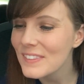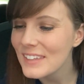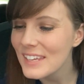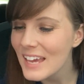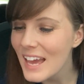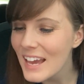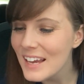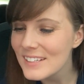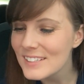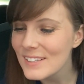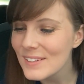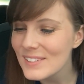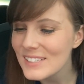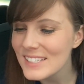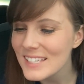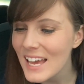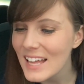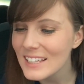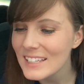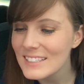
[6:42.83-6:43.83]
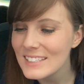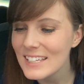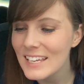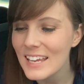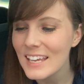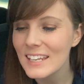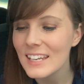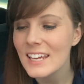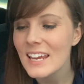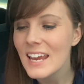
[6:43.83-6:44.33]
The
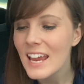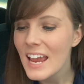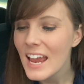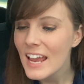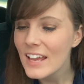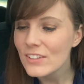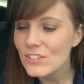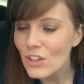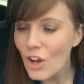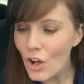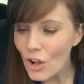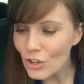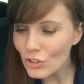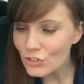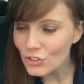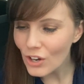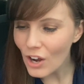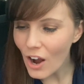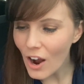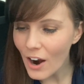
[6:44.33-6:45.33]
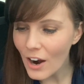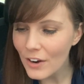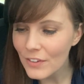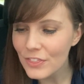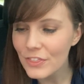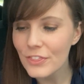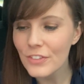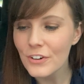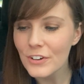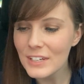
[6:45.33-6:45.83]
exoskeleton, it's ultra hard,
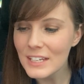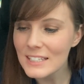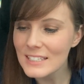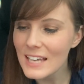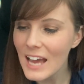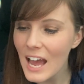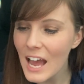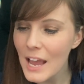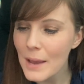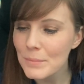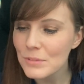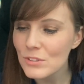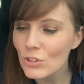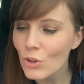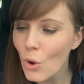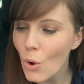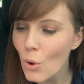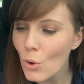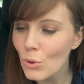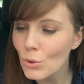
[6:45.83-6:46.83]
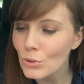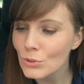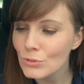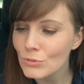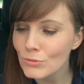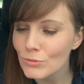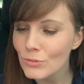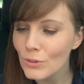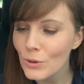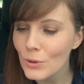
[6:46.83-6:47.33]
30 times cold
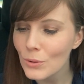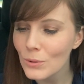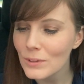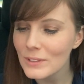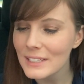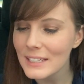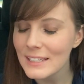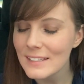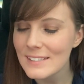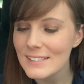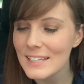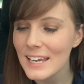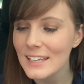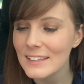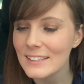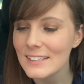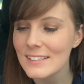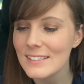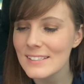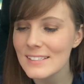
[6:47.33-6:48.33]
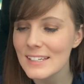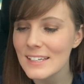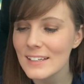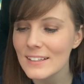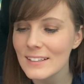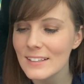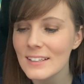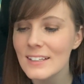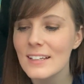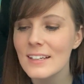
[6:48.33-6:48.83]
rolled stainless
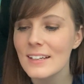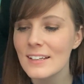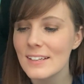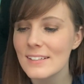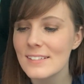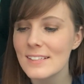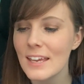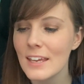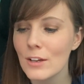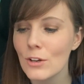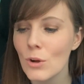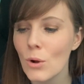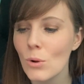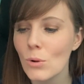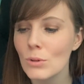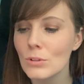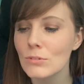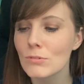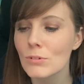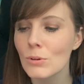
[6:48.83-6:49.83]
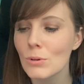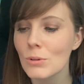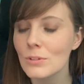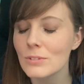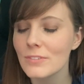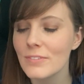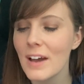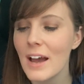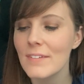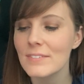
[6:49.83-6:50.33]
steel. Say cold
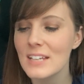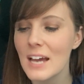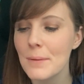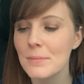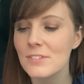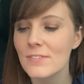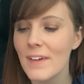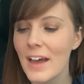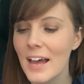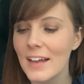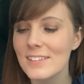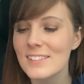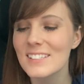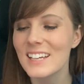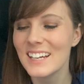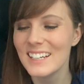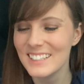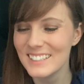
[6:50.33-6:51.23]
rolled 5 times fast.